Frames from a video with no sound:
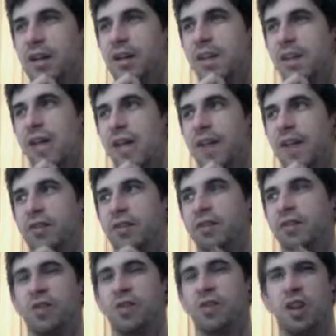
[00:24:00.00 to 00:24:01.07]
is having
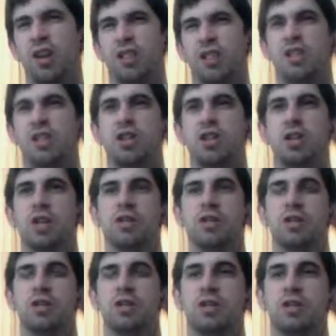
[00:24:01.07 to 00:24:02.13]
velocity
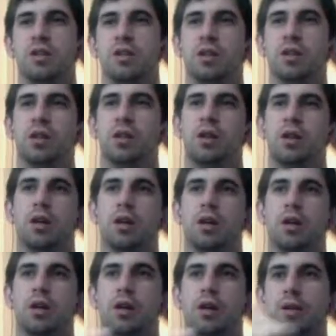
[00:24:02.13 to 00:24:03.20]
changes.
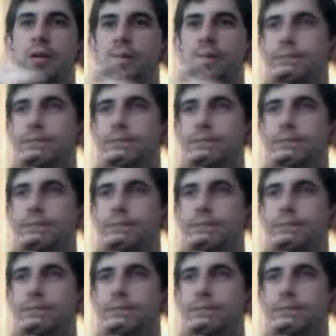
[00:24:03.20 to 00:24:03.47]
I